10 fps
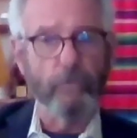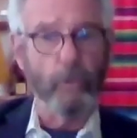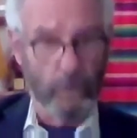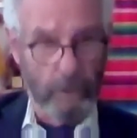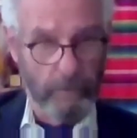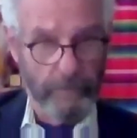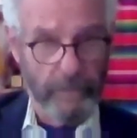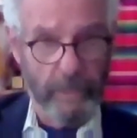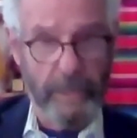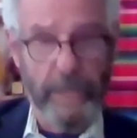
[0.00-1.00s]
rule
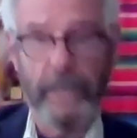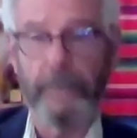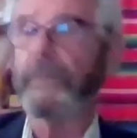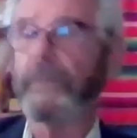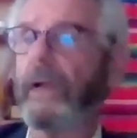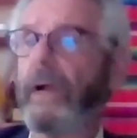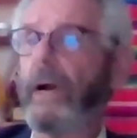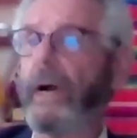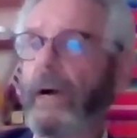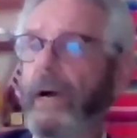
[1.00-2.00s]
again.
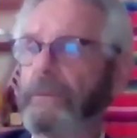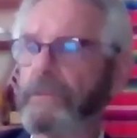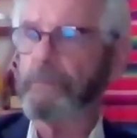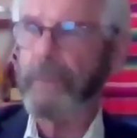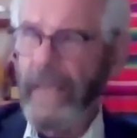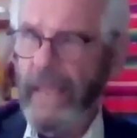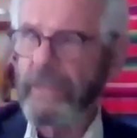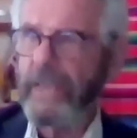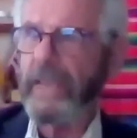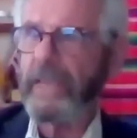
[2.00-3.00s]
But I have
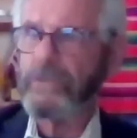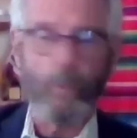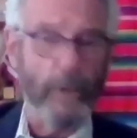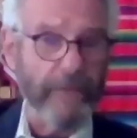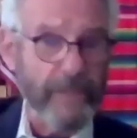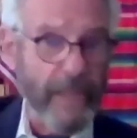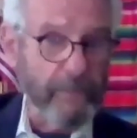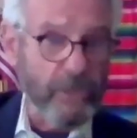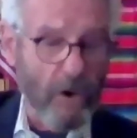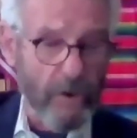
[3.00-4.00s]
to ask, whatever that
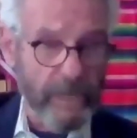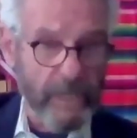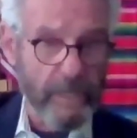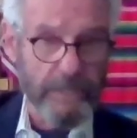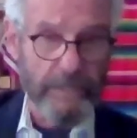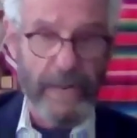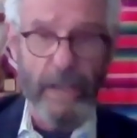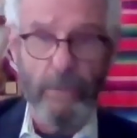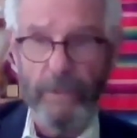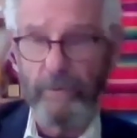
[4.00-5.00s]
majority is,
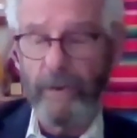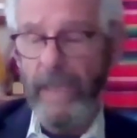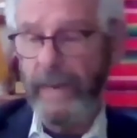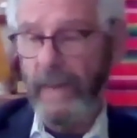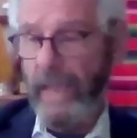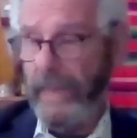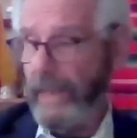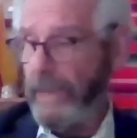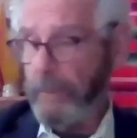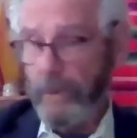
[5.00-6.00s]
and
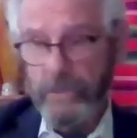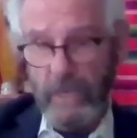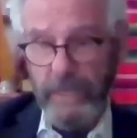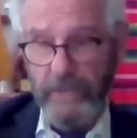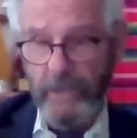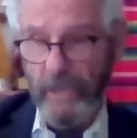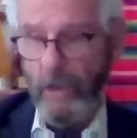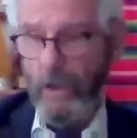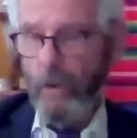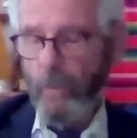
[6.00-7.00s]
I personally
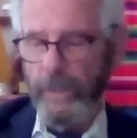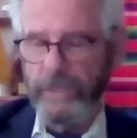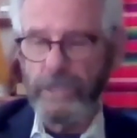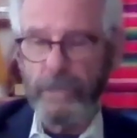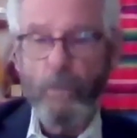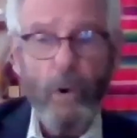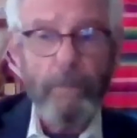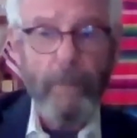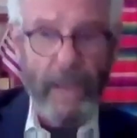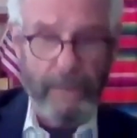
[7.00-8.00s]
think we'd see
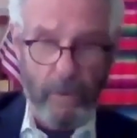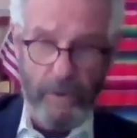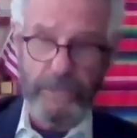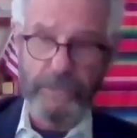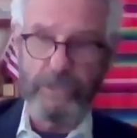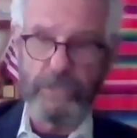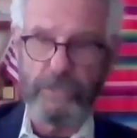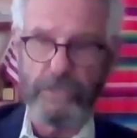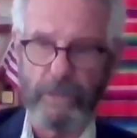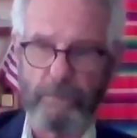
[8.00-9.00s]
more
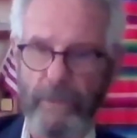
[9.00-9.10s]
bipartisanship